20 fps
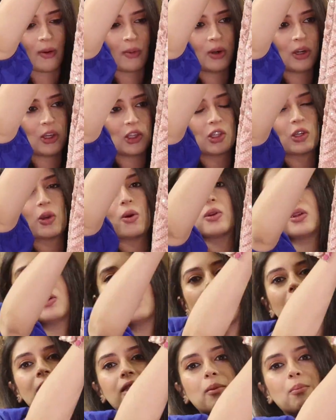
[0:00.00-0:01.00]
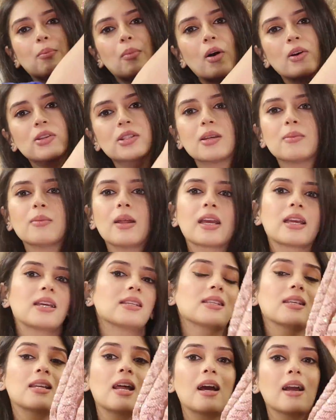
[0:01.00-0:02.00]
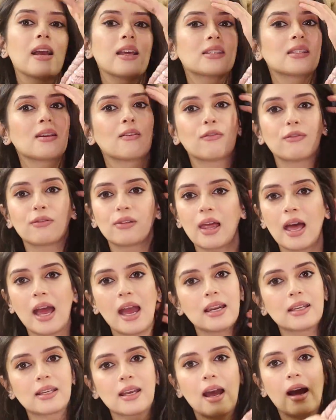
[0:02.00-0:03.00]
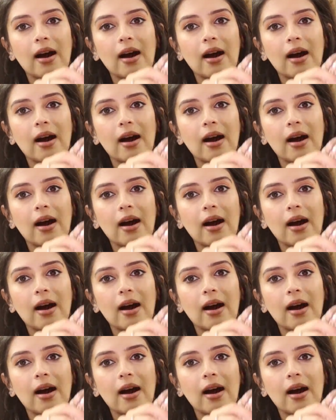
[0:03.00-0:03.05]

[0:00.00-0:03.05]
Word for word: I want to show you at the bottom like it's a it's a flared